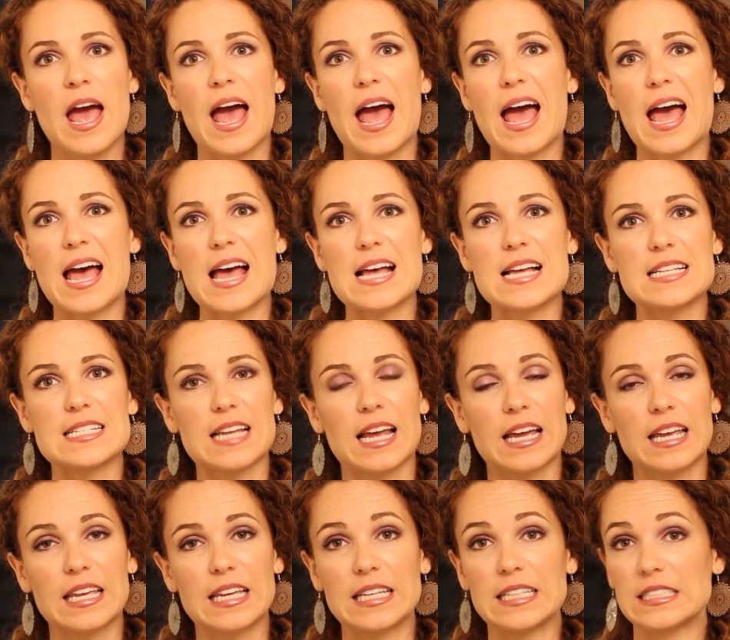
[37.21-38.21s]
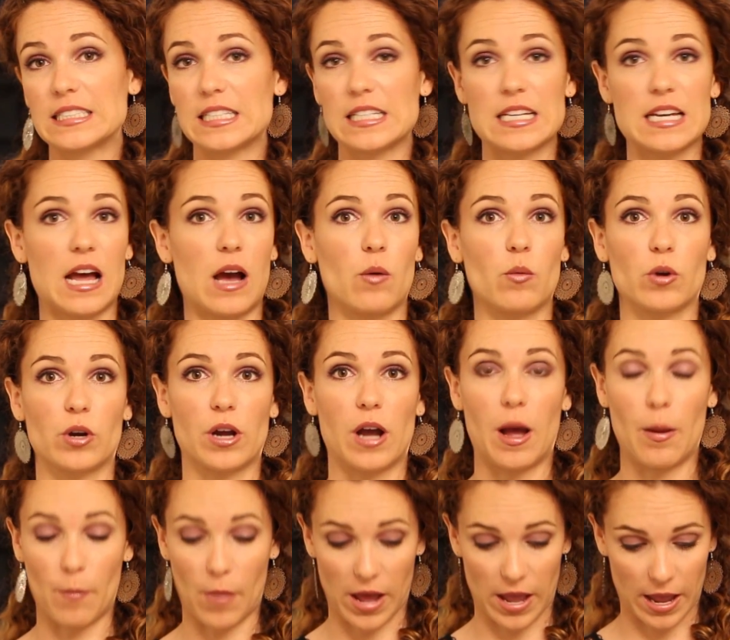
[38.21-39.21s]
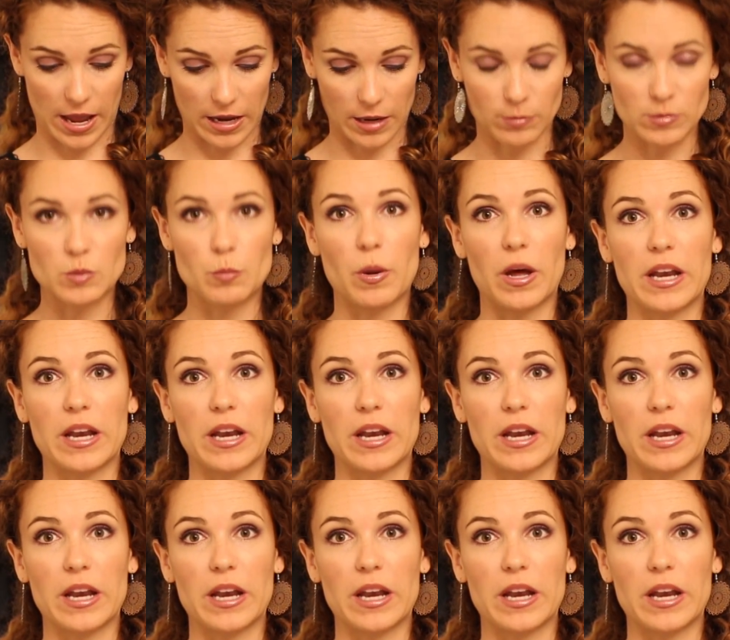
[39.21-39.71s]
and it did not work on my items.